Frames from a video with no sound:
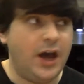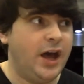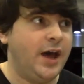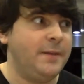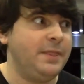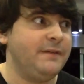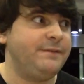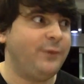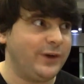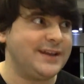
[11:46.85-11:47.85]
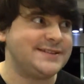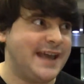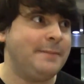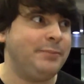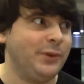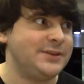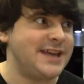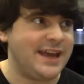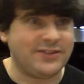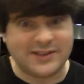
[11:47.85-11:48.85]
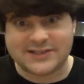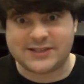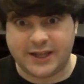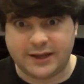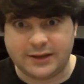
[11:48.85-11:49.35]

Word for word: Um, for example, take this scene.